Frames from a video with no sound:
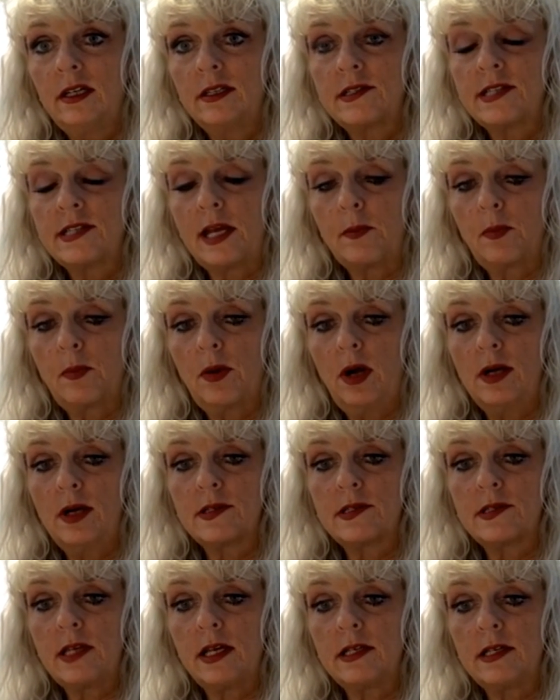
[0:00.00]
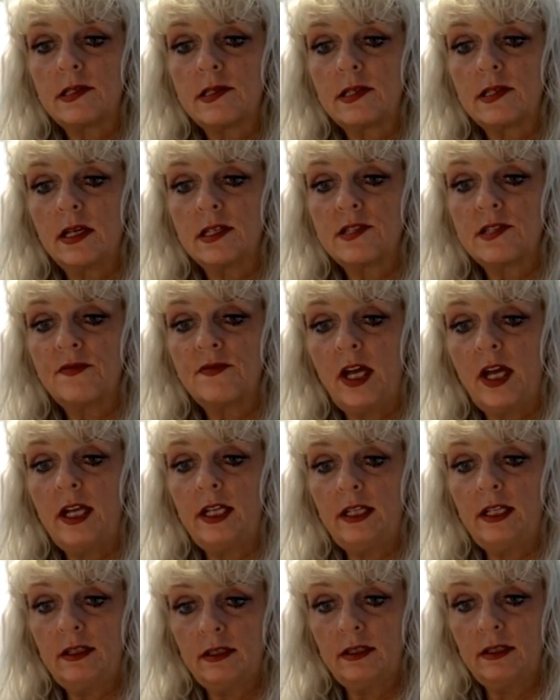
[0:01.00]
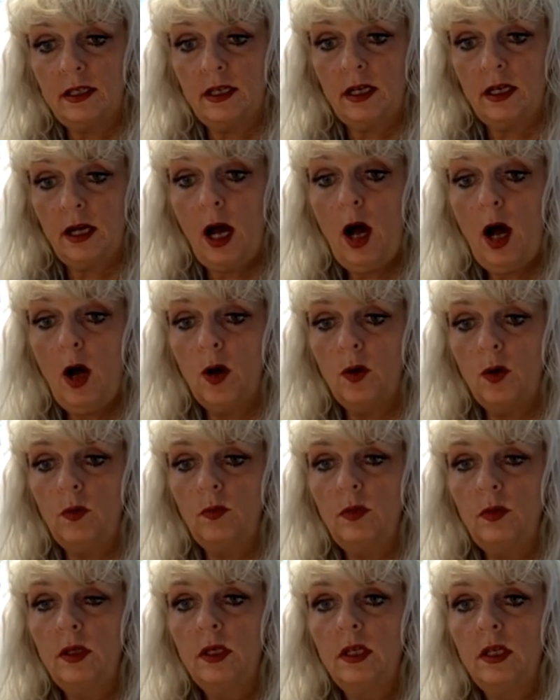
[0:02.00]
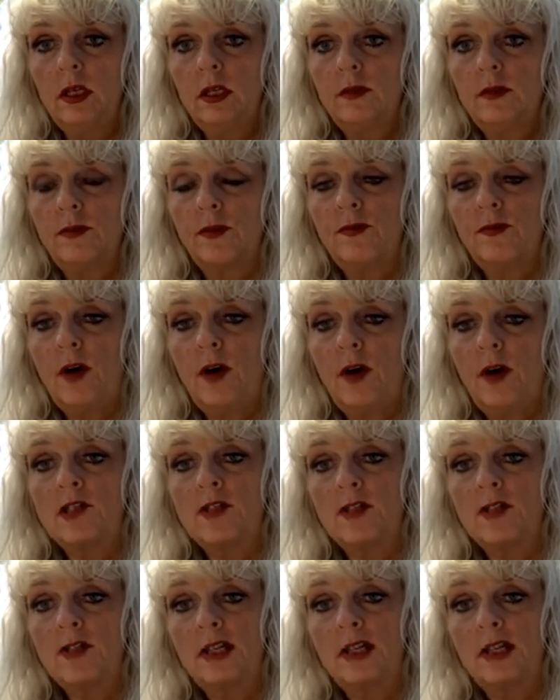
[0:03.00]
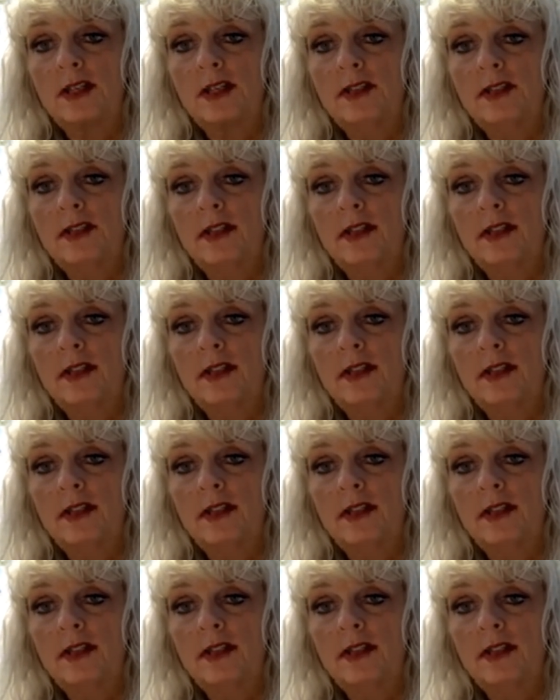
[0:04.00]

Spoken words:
same process as vetting a home for fostering.